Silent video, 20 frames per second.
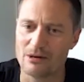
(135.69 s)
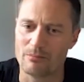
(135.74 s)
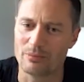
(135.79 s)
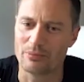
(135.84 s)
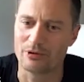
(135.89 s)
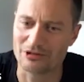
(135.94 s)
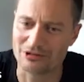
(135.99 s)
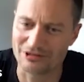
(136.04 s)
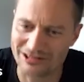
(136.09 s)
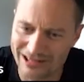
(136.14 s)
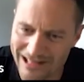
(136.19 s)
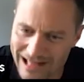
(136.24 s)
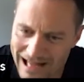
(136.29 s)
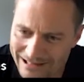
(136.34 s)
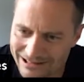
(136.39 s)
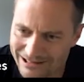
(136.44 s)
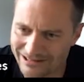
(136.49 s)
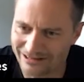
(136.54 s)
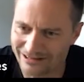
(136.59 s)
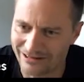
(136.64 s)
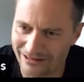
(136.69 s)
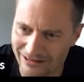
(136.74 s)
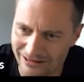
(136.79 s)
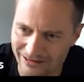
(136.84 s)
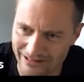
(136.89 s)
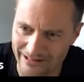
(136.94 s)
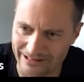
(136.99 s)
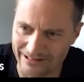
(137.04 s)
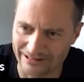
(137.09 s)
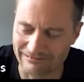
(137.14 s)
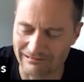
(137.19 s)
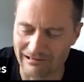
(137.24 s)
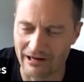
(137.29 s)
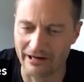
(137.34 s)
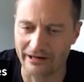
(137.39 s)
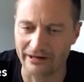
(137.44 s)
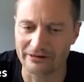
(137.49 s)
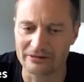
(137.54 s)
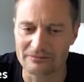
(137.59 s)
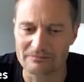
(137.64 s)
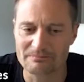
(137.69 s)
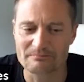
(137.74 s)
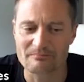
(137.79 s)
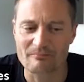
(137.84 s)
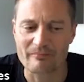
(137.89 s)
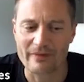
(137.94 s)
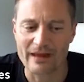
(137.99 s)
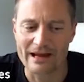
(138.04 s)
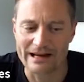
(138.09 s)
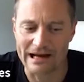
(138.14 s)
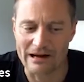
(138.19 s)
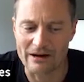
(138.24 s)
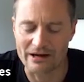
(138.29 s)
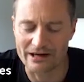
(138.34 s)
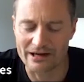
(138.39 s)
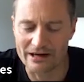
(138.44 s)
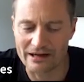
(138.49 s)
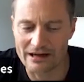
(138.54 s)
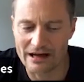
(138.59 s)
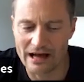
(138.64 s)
because that's the thing, right? Now,